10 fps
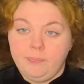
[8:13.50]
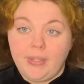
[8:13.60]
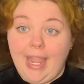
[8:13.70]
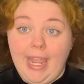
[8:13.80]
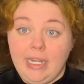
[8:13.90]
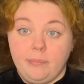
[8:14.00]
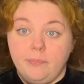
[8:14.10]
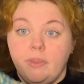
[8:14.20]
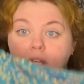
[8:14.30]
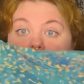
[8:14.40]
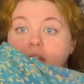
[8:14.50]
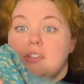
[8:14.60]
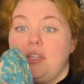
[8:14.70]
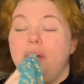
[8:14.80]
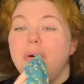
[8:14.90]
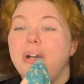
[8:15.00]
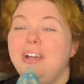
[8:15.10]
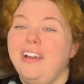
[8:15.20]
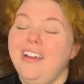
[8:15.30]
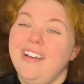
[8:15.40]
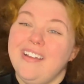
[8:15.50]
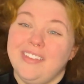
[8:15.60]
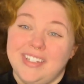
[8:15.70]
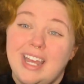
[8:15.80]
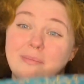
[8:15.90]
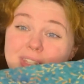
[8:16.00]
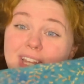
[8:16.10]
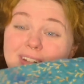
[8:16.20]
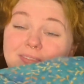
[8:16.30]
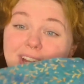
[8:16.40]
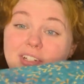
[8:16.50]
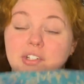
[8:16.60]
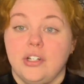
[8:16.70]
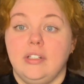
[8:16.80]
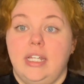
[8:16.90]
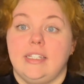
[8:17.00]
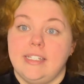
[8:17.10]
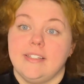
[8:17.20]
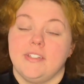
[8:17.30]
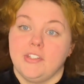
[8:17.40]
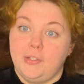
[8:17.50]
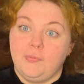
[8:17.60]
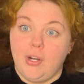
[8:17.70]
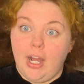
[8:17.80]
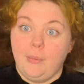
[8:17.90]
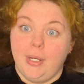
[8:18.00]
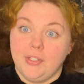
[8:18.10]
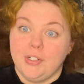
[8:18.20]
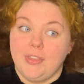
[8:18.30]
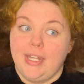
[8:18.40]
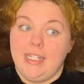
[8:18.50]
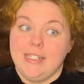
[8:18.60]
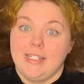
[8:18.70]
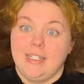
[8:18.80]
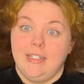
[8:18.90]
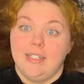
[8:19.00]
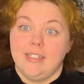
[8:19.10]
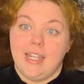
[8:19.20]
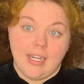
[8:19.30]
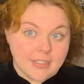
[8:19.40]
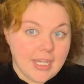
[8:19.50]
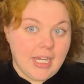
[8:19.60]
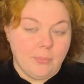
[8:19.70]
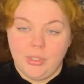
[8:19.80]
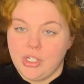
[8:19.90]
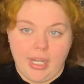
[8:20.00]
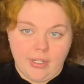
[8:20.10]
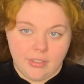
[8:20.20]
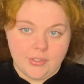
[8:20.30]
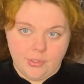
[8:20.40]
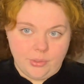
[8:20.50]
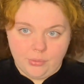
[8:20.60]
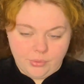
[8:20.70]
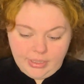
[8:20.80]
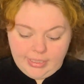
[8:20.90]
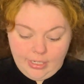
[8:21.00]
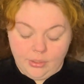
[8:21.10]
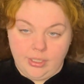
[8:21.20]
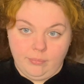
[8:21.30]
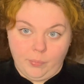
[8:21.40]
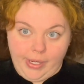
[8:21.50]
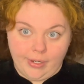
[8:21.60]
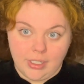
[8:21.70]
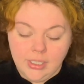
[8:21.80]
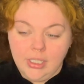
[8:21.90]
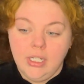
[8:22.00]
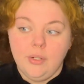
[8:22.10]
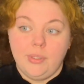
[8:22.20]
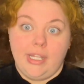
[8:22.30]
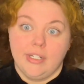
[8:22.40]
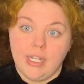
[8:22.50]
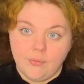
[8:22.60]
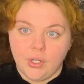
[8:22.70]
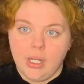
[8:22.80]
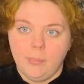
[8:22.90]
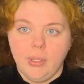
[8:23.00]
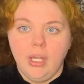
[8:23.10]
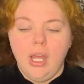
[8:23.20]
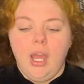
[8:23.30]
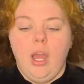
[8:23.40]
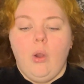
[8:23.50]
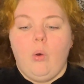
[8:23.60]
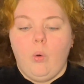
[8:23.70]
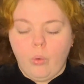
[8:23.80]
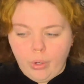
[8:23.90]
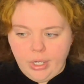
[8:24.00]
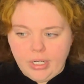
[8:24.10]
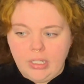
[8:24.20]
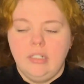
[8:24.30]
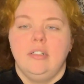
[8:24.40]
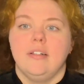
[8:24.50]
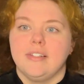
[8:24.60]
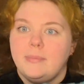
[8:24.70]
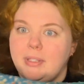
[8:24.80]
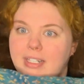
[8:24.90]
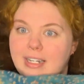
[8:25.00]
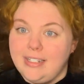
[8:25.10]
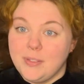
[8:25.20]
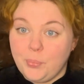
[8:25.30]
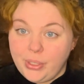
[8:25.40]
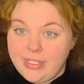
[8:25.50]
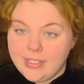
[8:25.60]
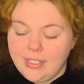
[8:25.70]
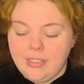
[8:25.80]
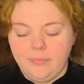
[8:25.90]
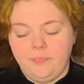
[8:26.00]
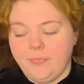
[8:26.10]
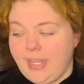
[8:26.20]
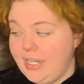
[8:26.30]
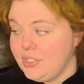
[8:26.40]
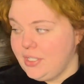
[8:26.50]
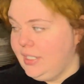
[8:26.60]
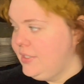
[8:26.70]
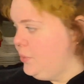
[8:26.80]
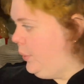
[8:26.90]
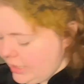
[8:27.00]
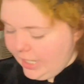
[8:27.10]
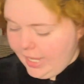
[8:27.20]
I hate them. So the times that I can find a shirt like this that's good for hot weather that isn't a tank top, which I also don't really care to wear without a cover up, or something that is breezy, I just think it's a win.